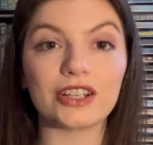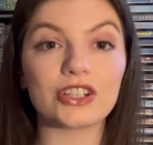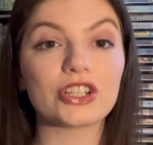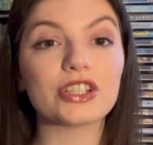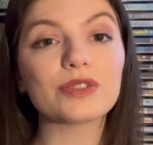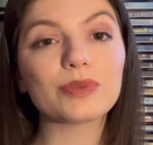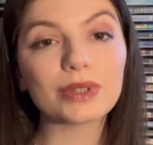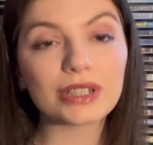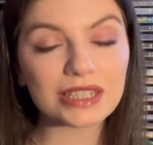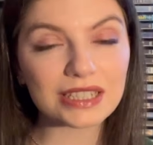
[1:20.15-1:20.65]
I
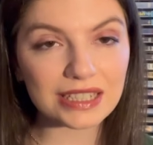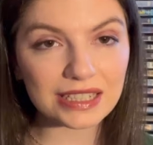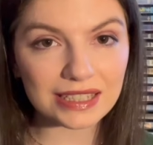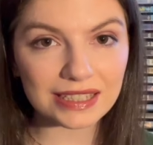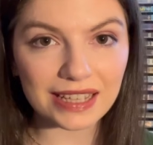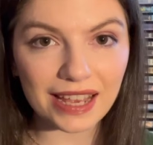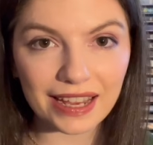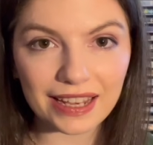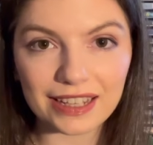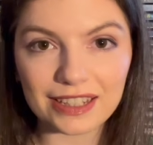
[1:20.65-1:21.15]
just wanted to
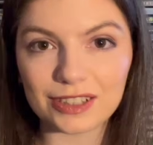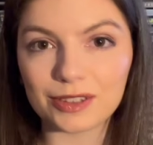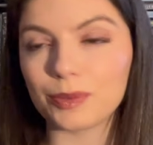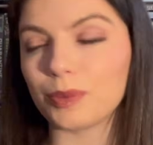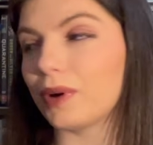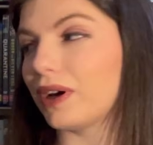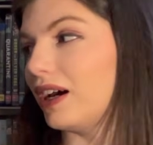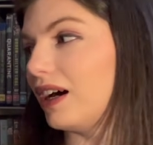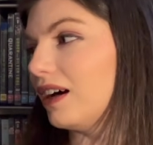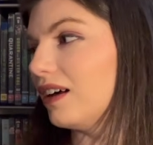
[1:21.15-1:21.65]
say as
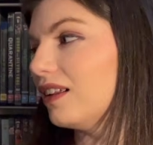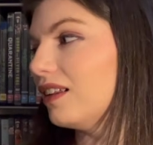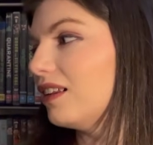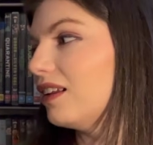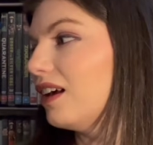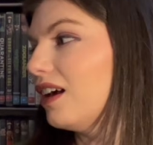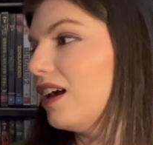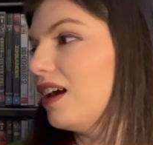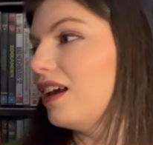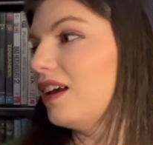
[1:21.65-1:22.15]

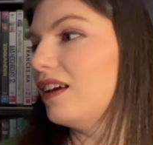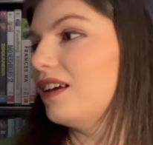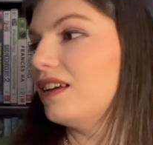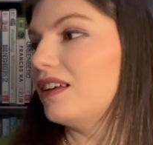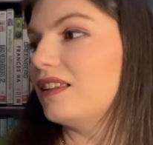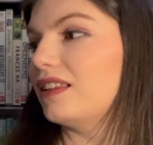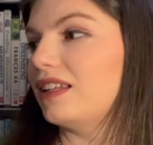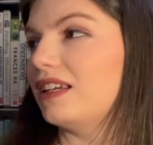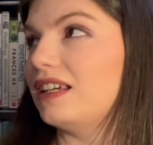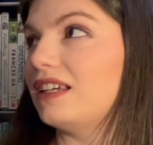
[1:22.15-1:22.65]
well,
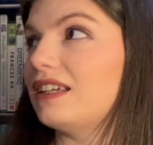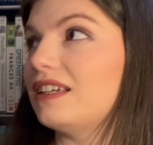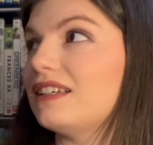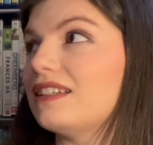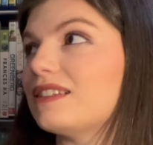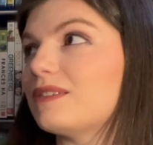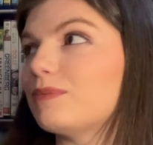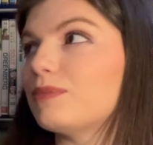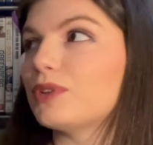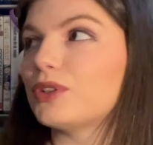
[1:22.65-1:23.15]

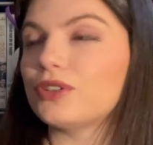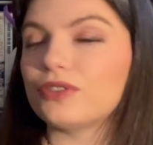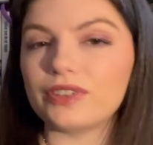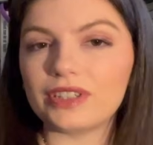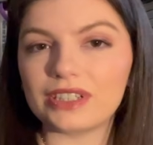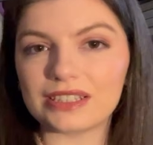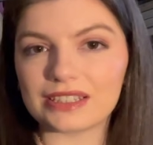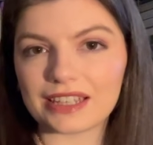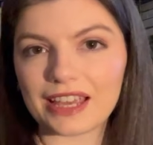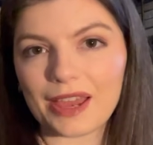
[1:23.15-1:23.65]
these
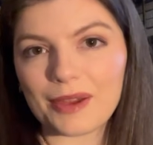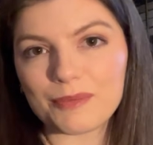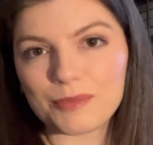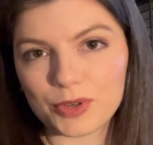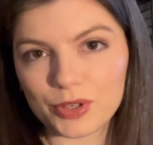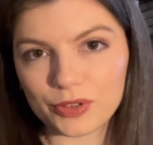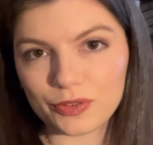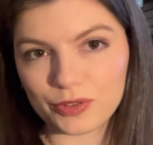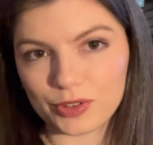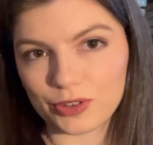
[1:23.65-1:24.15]
movies get
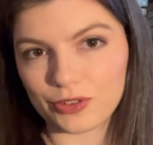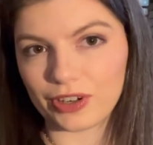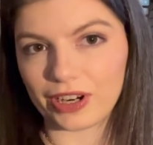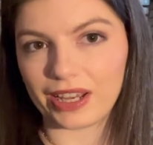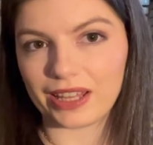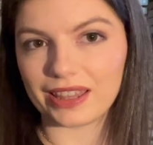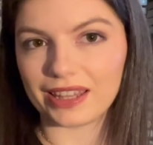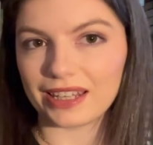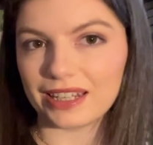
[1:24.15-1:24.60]
moved around.